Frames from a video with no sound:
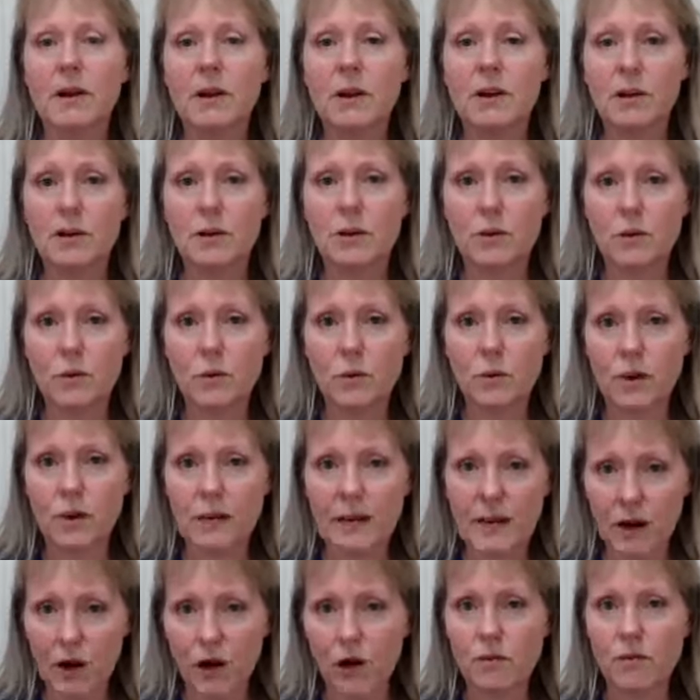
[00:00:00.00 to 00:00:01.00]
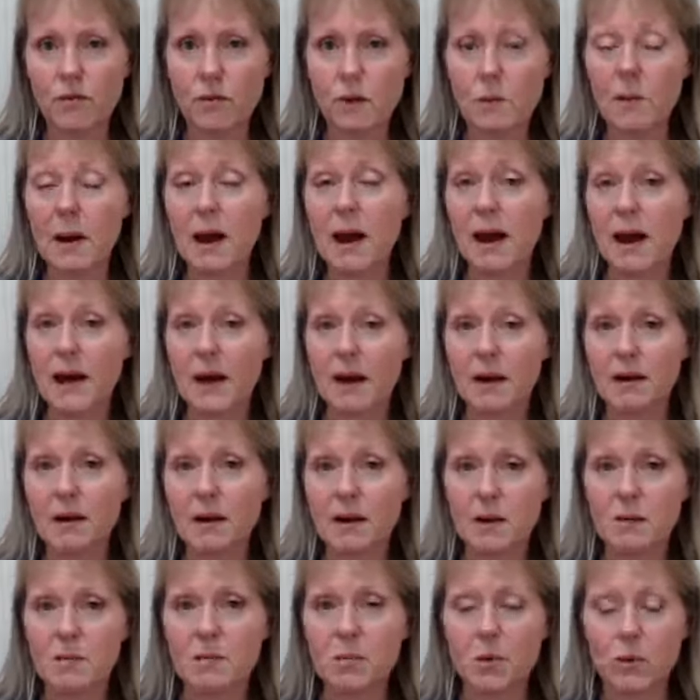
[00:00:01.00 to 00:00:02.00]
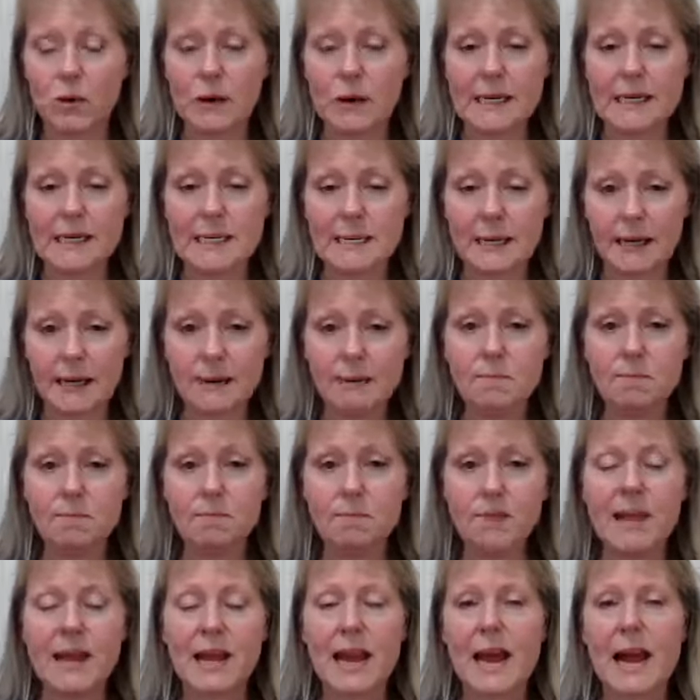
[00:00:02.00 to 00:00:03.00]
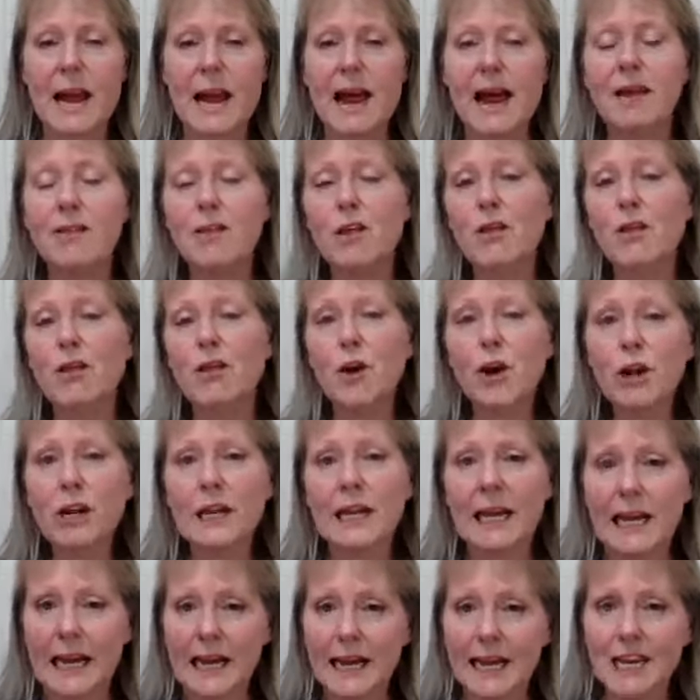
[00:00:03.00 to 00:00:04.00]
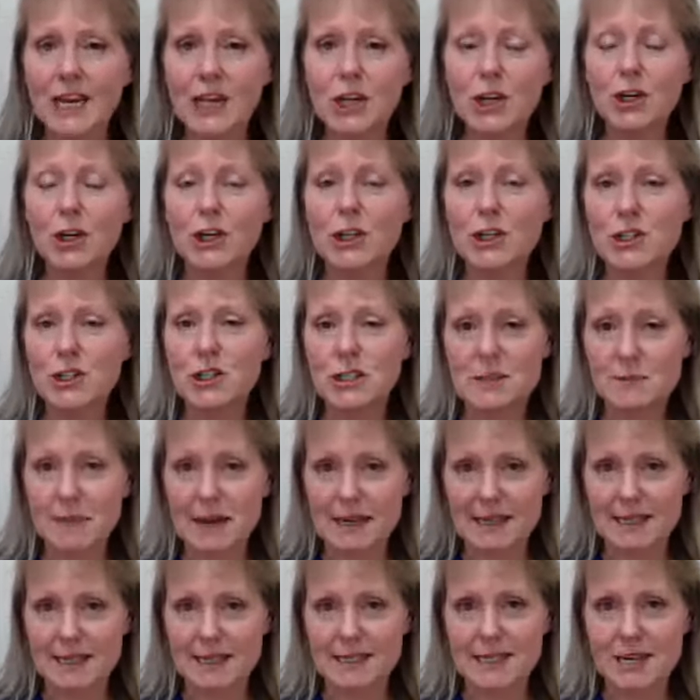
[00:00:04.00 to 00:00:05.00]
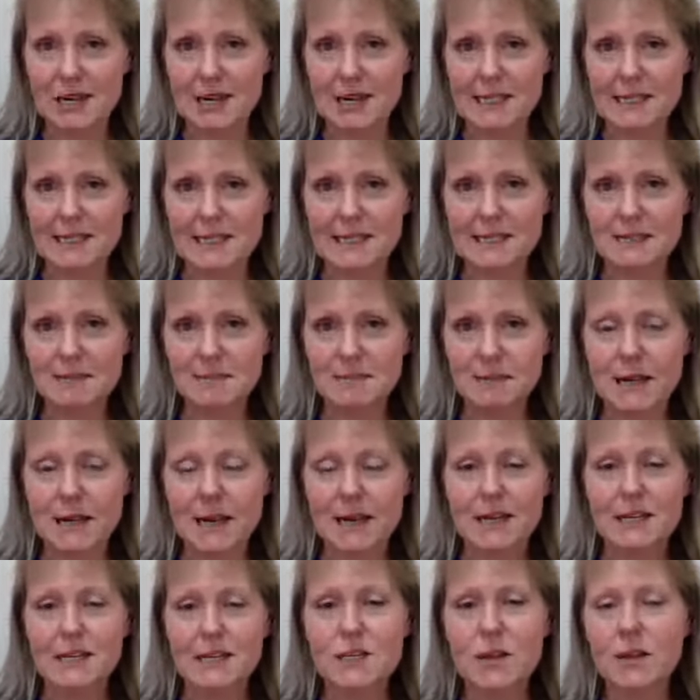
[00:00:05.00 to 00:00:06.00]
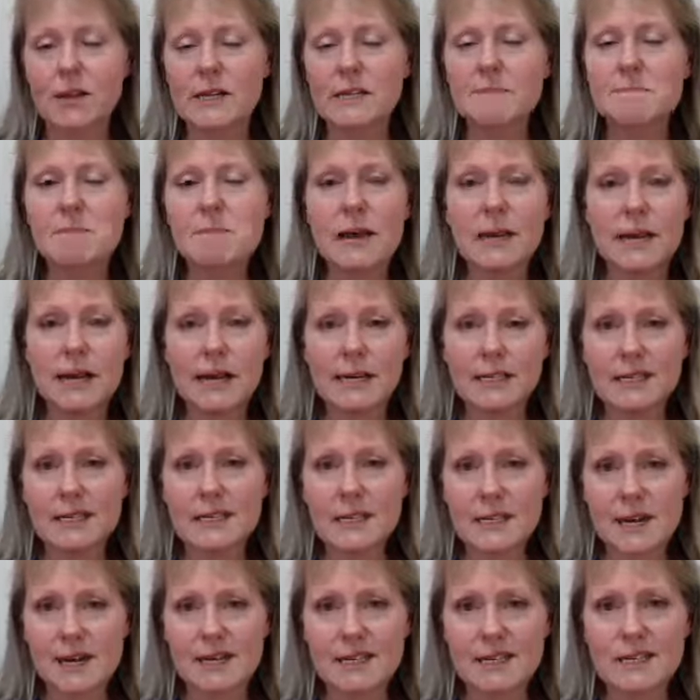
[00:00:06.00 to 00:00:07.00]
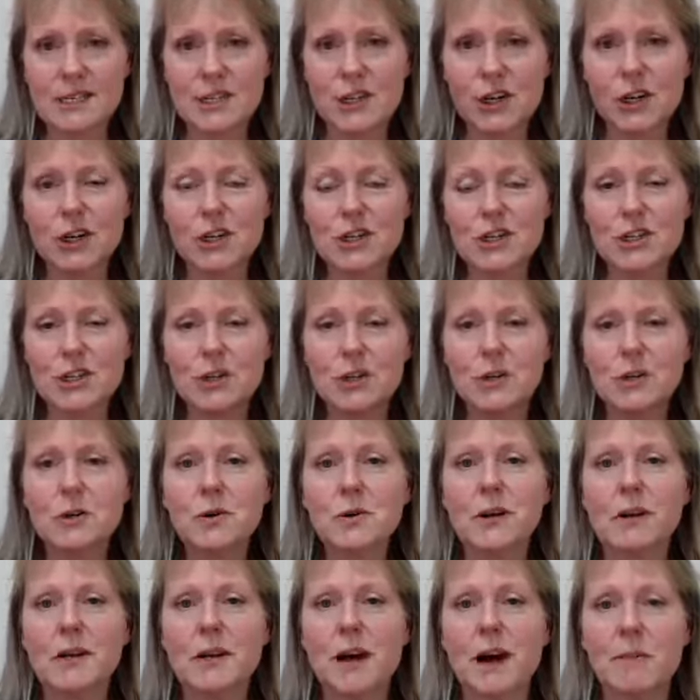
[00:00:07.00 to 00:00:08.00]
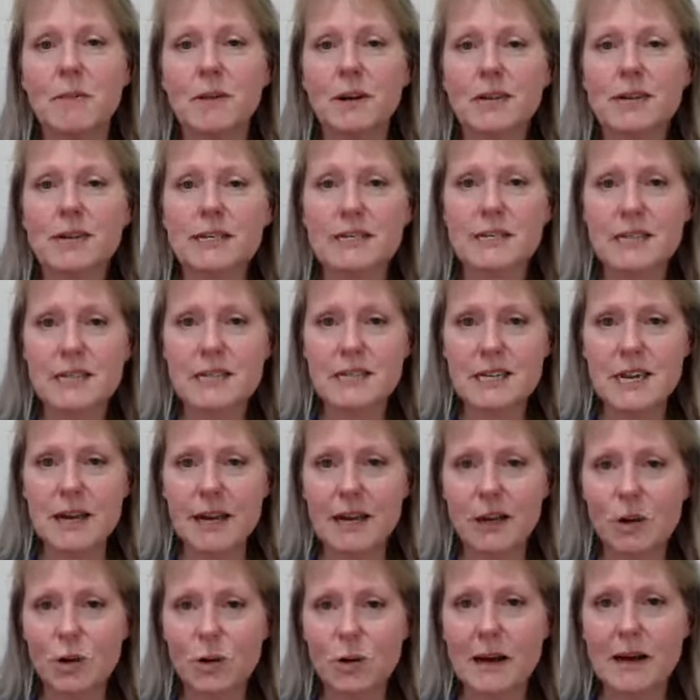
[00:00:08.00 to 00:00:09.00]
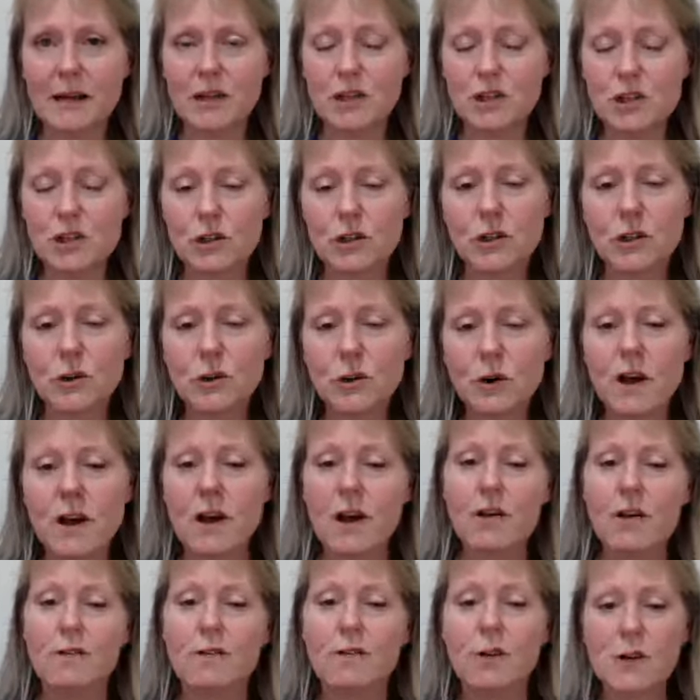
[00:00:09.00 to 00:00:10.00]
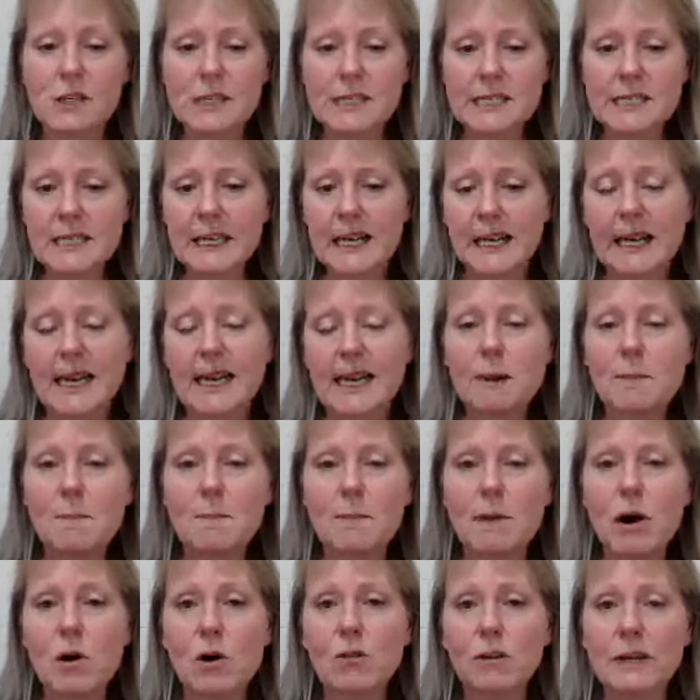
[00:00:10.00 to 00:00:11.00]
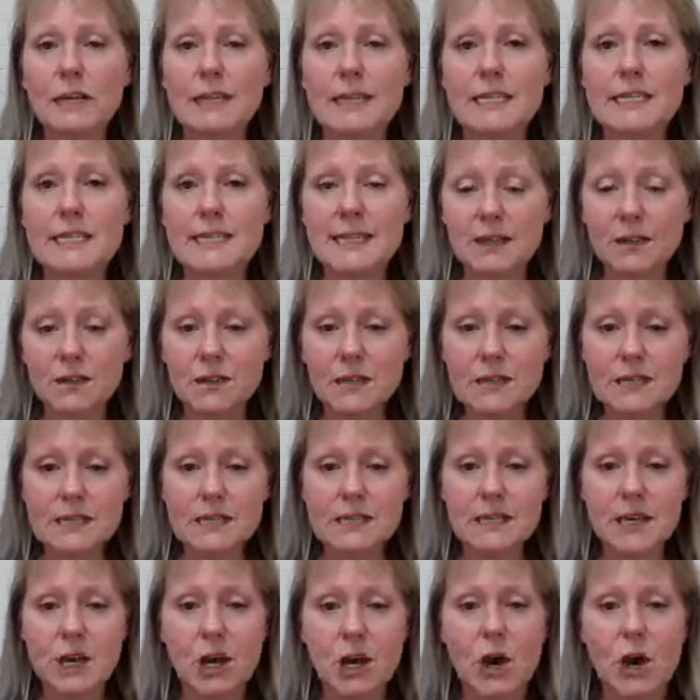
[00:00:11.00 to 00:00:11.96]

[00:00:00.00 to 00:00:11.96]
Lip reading: you get over the pain more easily. And then thirdly, you can do some exercises. So there's many exercises you can do. I'm going to tell you about 2. Firstly, pelvic tilts,